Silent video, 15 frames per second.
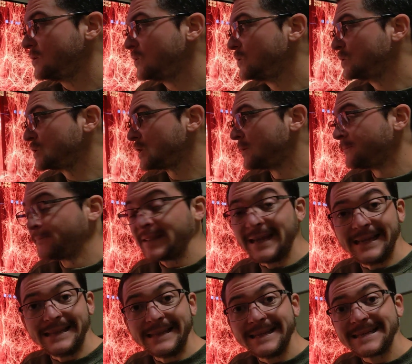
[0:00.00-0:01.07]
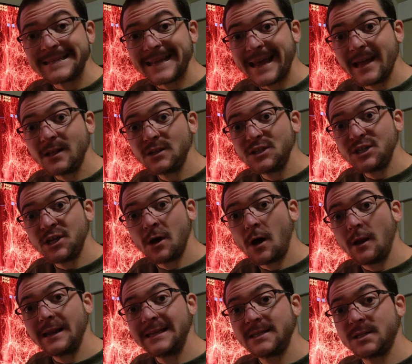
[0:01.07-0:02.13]
use in this LG
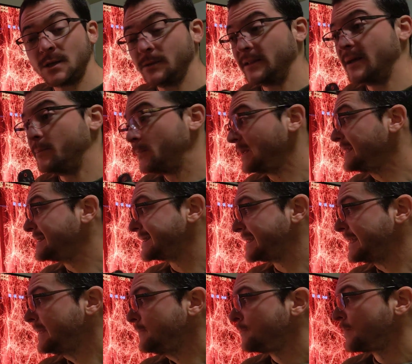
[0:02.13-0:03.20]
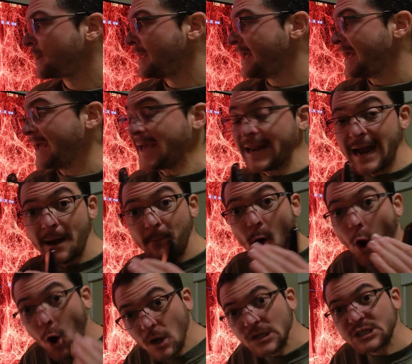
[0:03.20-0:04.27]
OLEDs on the PC and I'm
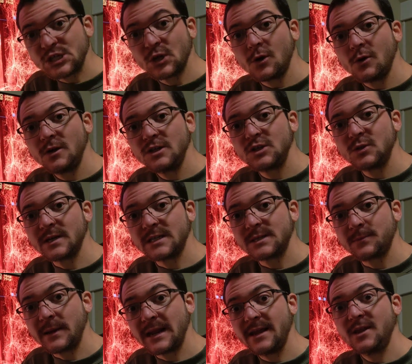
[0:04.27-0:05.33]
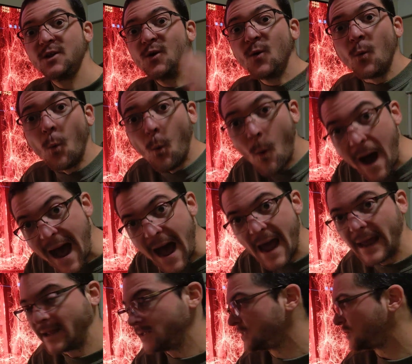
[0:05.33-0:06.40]
also going to explain you
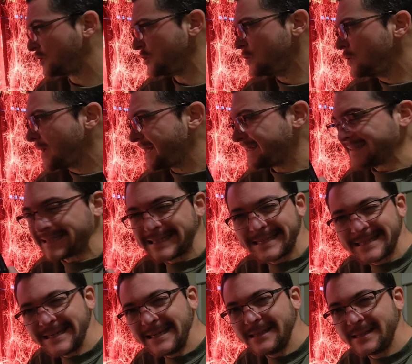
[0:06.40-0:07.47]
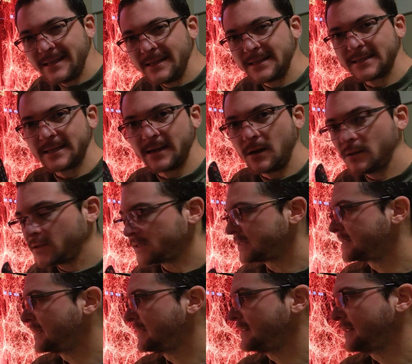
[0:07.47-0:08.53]
why so you can see this and
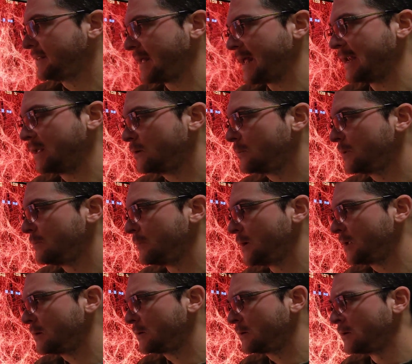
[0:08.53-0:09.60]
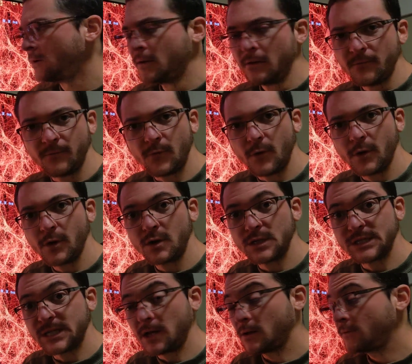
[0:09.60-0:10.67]
understand it a little bit better for
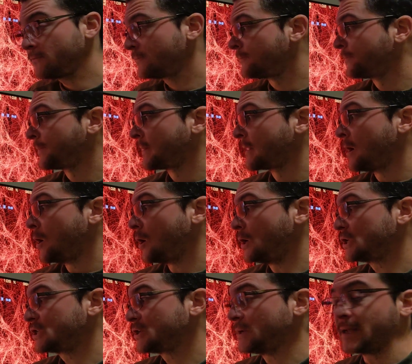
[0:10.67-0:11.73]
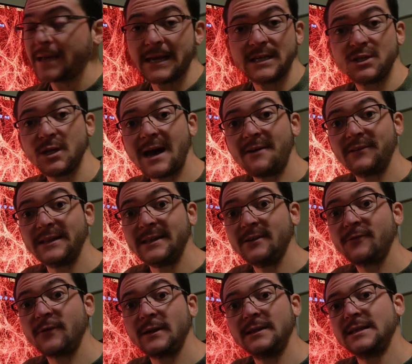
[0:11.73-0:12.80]
yourself also in case you have a
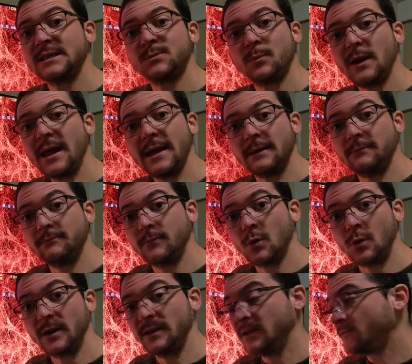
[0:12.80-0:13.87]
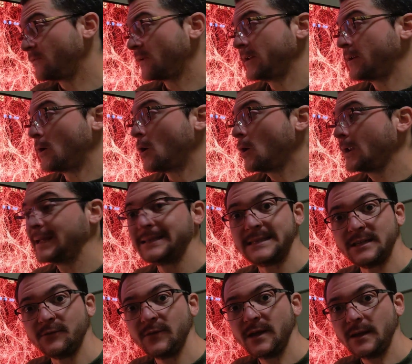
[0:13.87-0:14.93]
different display or a different OLED
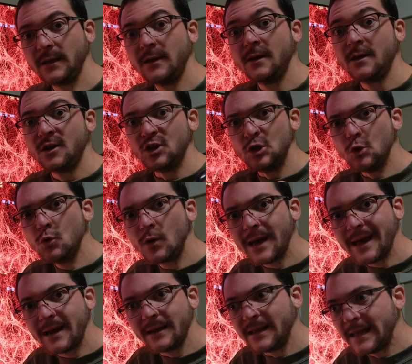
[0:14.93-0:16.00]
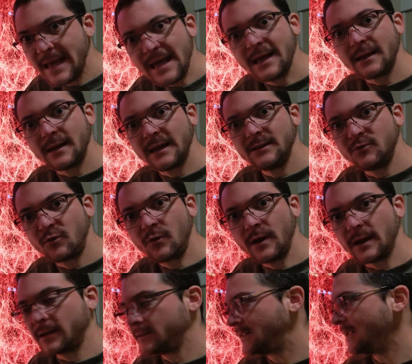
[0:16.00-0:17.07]
TV you can get a
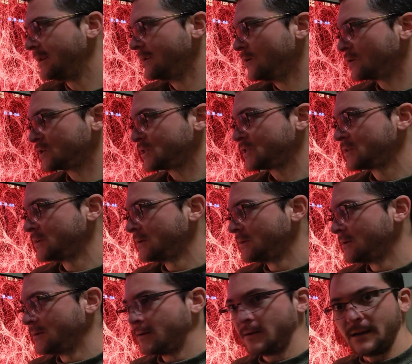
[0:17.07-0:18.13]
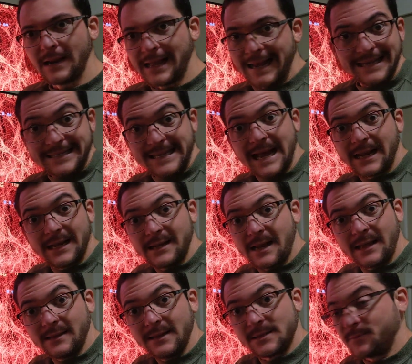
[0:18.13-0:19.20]
trick that looks exactly
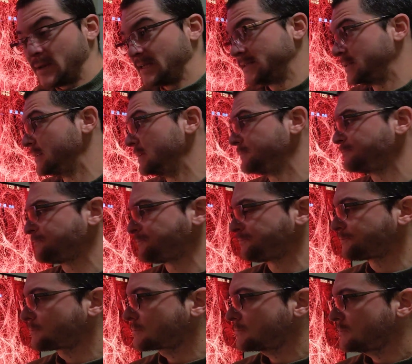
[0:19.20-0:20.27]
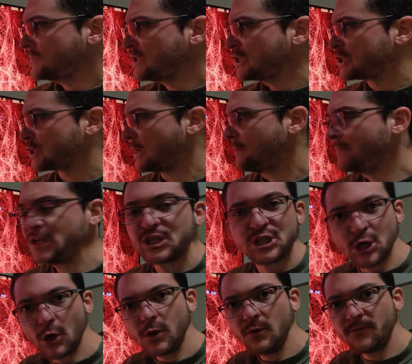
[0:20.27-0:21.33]
like this basically so let me
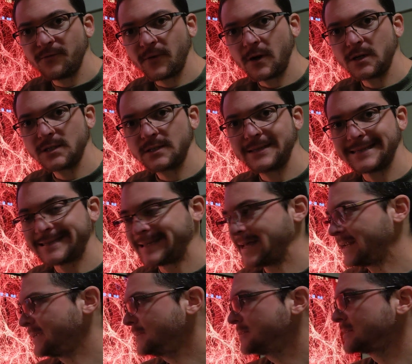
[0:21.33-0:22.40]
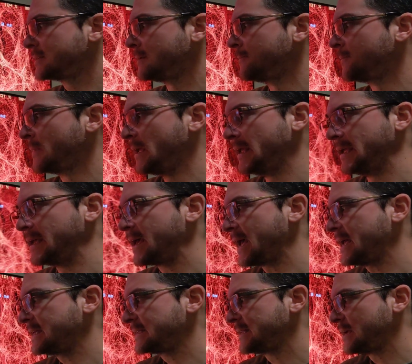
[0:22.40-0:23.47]
show you first the settings in
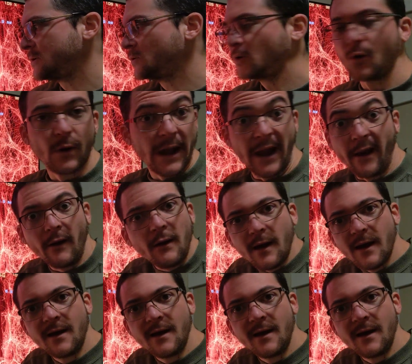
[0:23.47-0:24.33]
case that you don't care